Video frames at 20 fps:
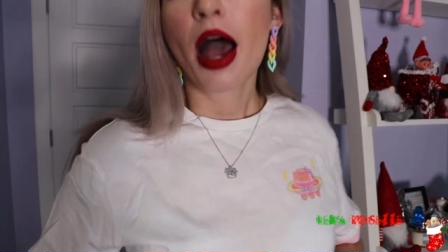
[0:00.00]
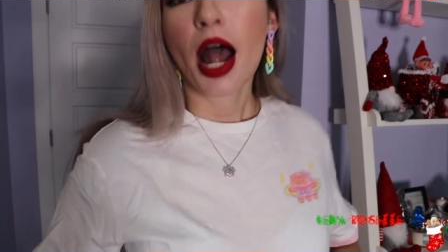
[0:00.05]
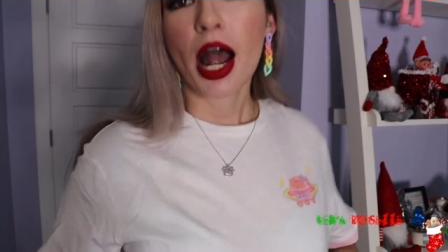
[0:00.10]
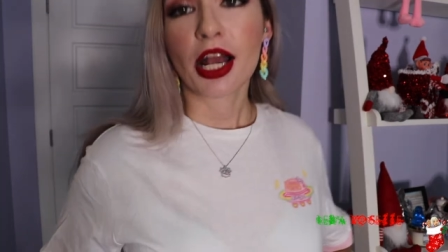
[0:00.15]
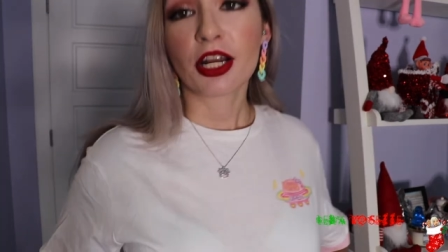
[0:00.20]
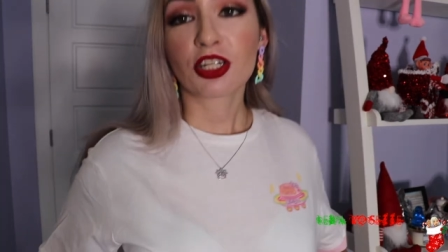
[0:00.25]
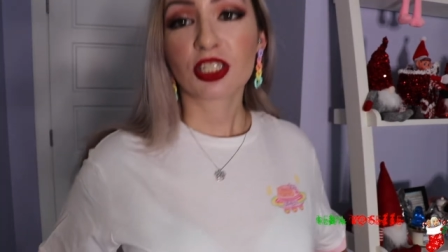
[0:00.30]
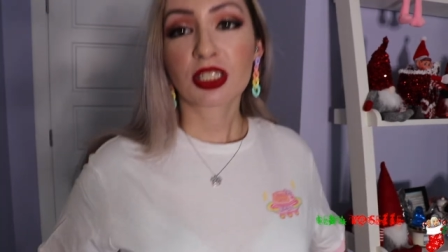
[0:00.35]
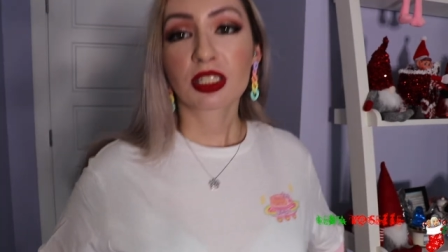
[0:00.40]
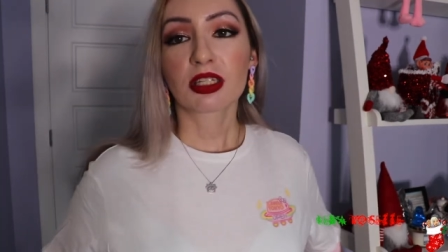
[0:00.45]

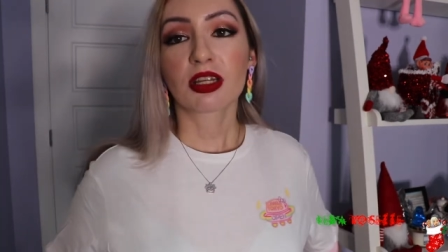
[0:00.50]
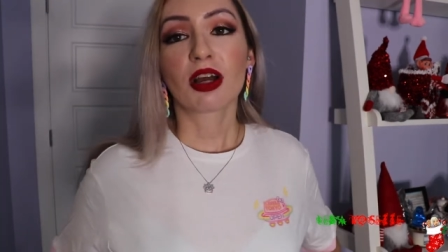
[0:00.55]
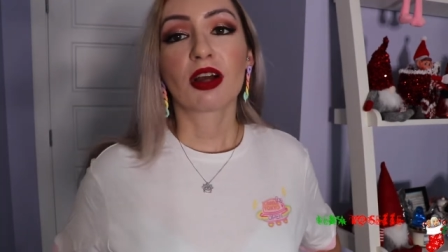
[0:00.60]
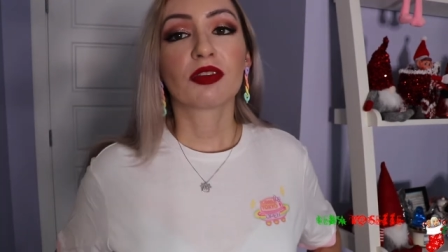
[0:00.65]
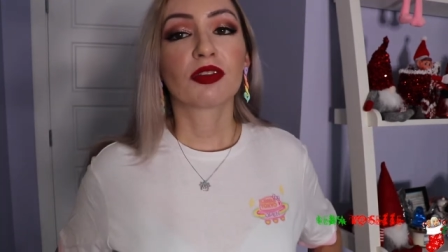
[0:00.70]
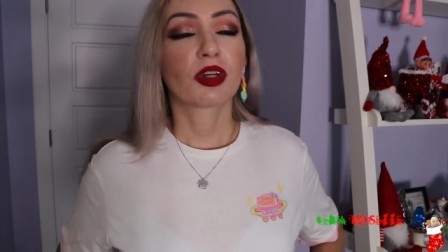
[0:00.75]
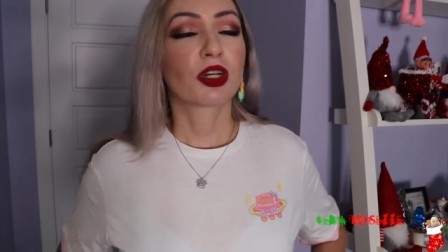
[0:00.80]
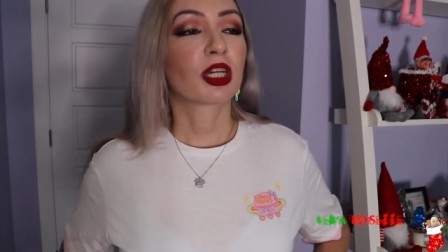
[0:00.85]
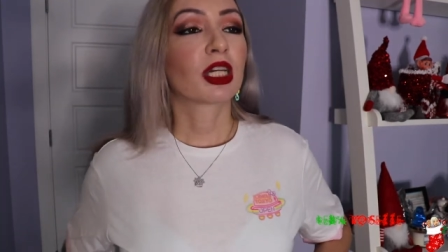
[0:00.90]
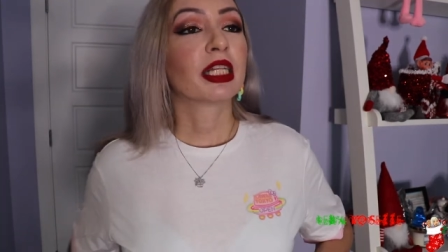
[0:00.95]
I just
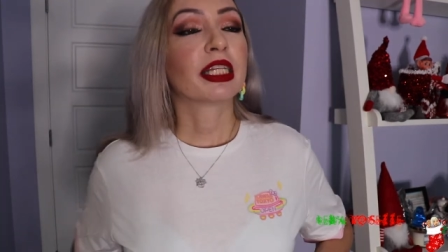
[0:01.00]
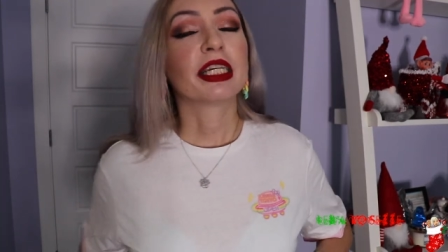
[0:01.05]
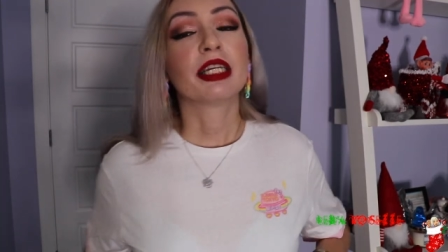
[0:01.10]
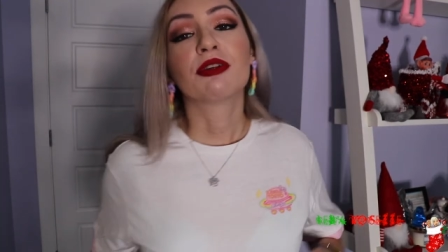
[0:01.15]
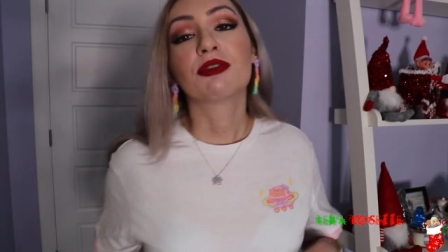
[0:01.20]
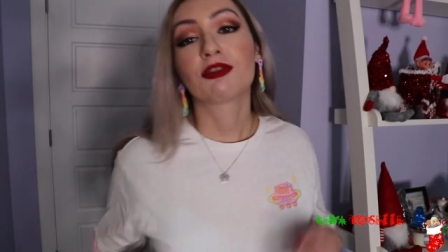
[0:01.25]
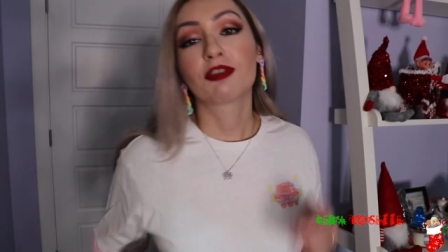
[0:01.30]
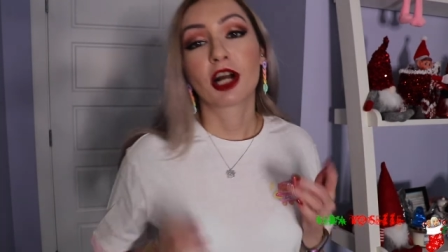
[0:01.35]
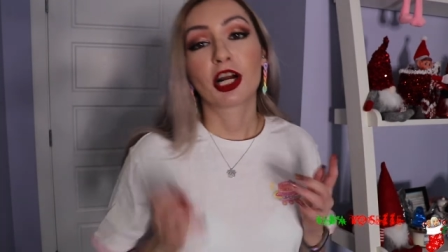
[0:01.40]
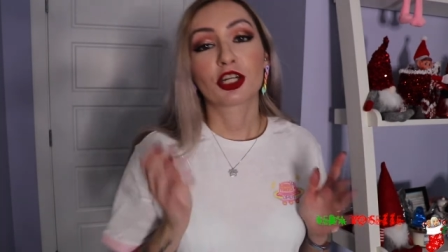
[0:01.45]
love a
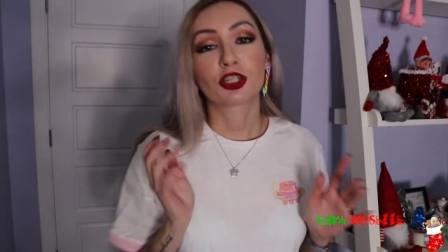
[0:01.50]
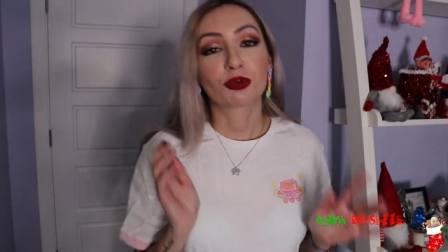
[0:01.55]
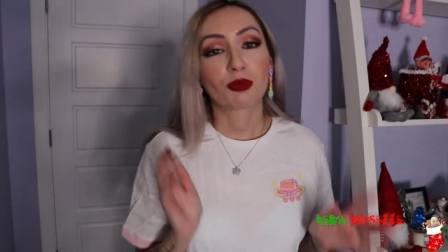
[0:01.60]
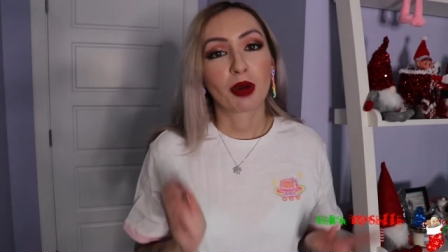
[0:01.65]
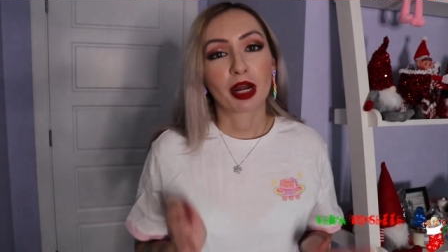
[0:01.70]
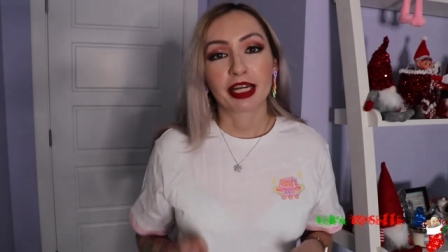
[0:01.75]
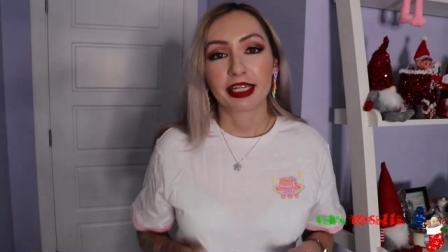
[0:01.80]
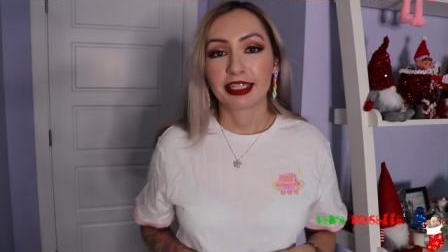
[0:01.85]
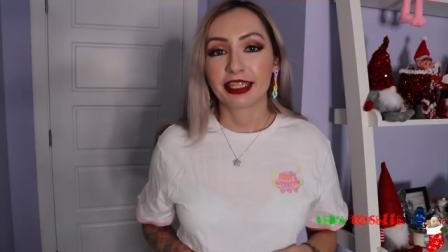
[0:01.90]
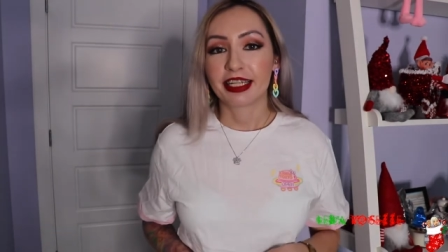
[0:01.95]
clean, fresh
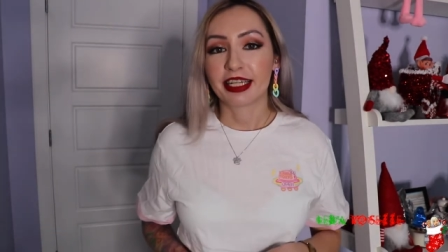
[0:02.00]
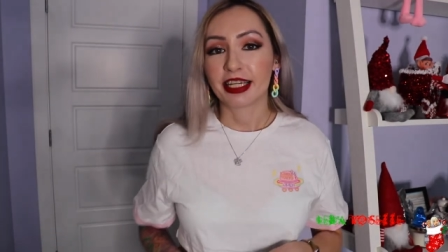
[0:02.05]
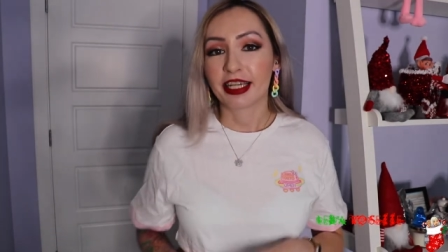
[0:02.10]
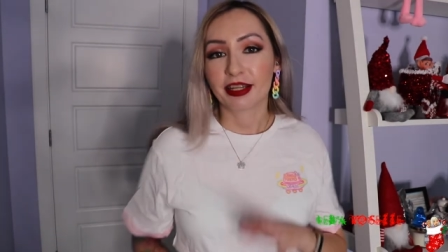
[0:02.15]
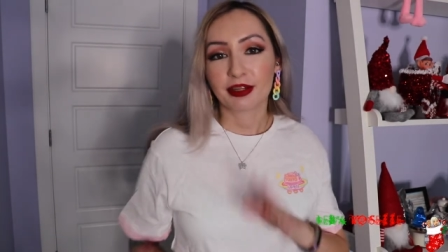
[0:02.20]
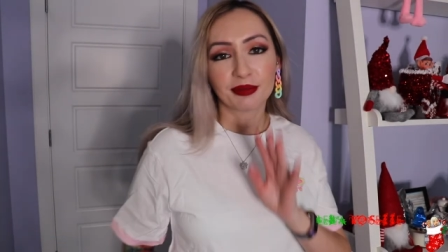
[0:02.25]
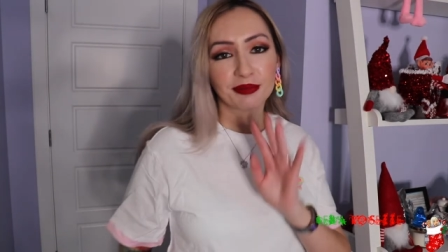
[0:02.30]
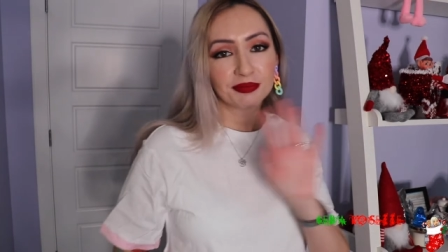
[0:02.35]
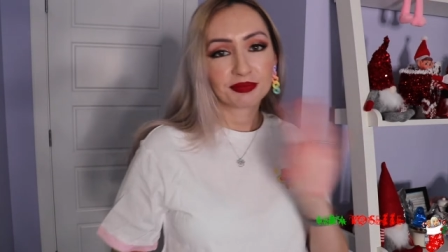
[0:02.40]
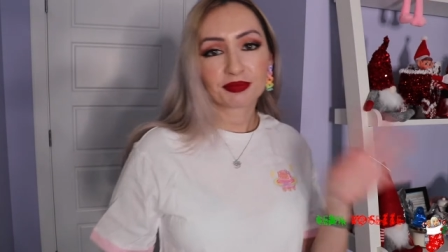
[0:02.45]
white
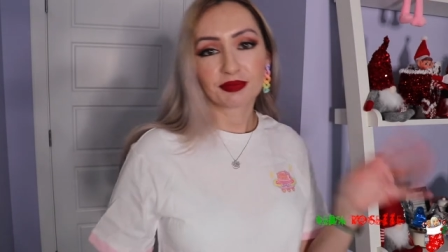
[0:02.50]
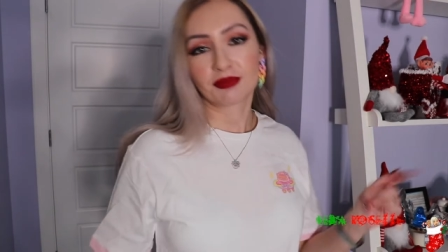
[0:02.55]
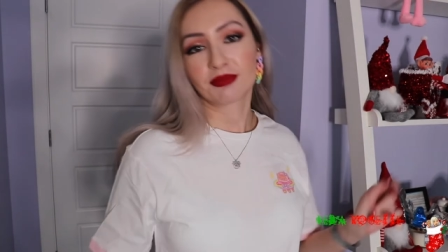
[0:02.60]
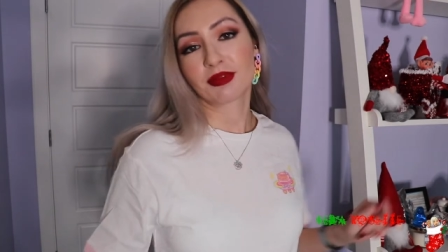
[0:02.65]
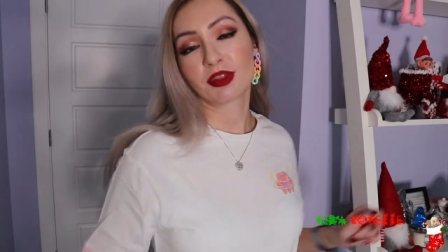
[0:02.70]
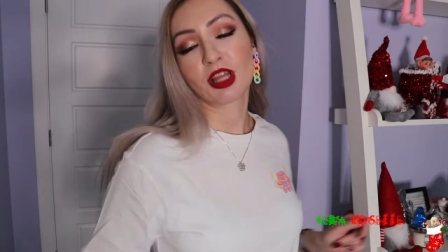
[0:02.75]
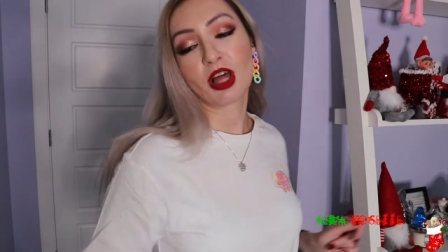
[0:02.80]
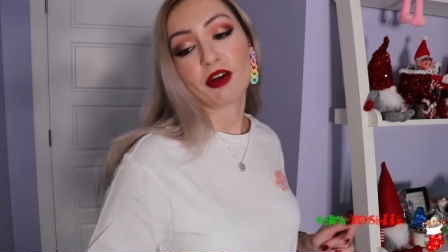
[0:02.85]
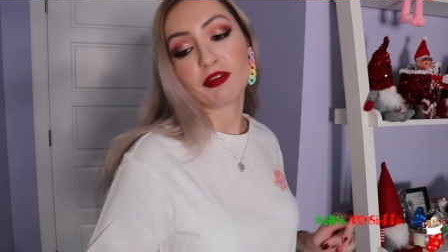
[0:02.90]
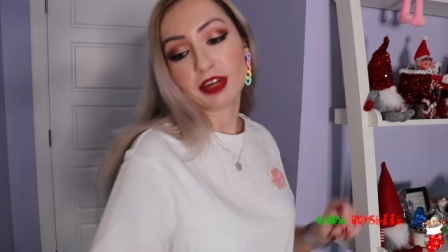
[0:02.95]
tee.
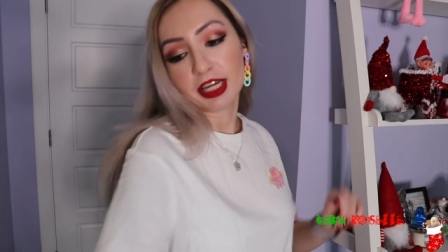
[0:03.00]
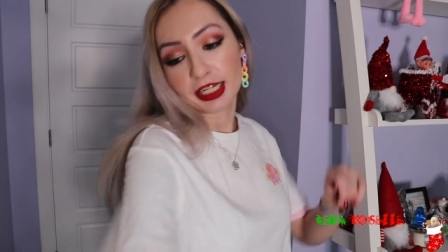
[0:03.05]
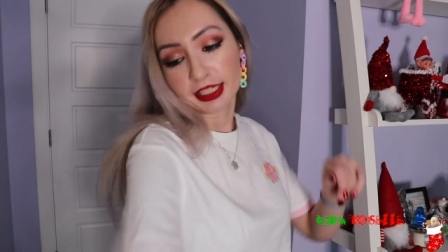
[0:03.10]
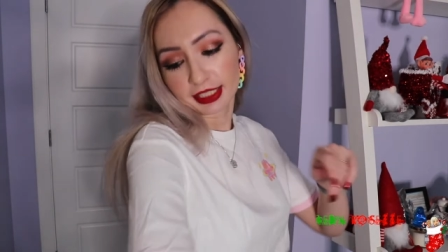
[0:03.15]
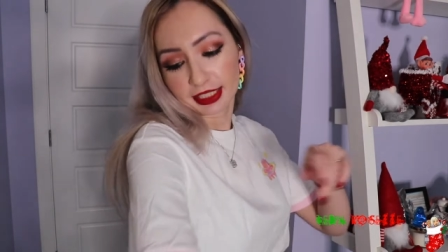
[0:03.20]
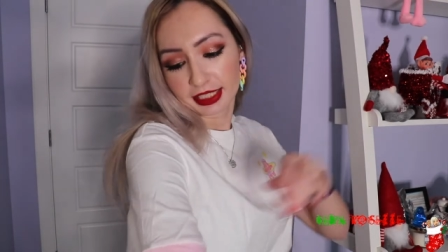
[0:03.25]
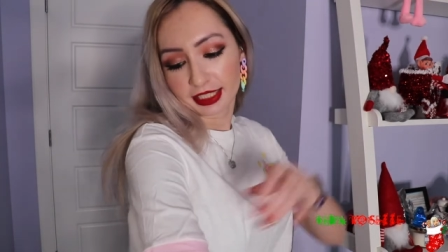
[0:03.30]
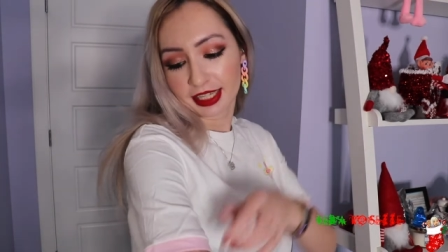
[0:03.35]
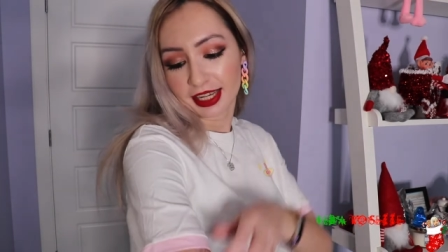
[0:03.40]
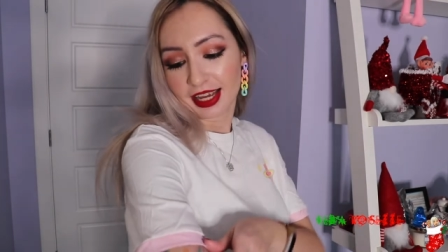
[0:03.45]
Love
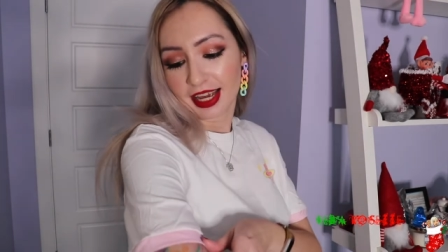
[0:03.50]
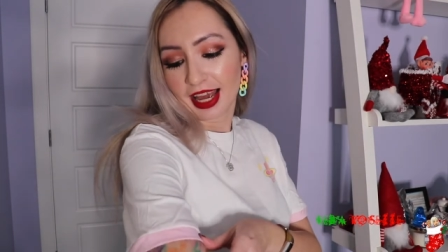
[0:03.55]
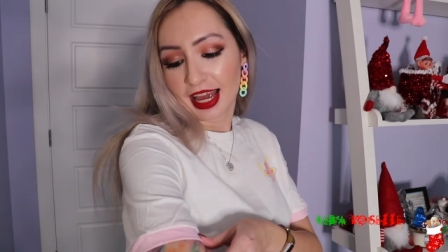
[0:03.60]
it.